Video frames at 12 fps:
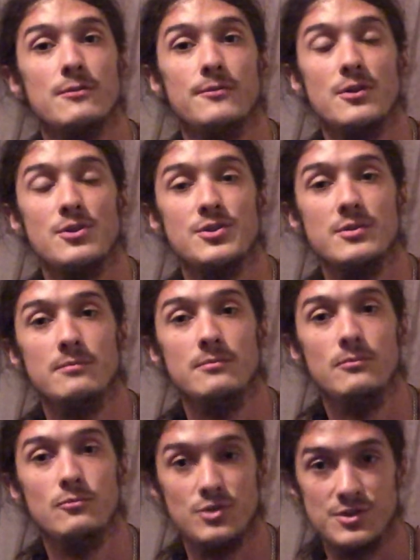function,
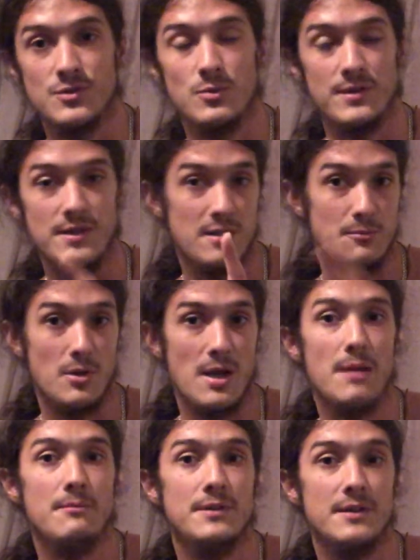which is what the number
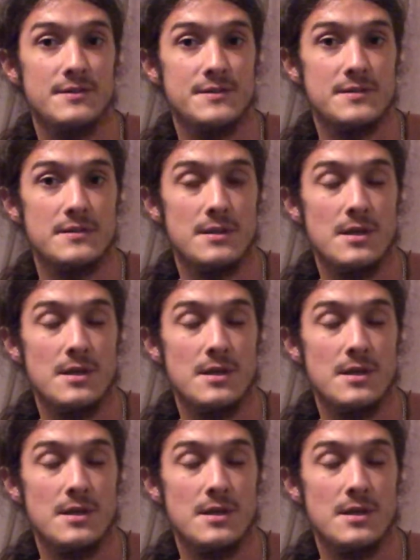m does.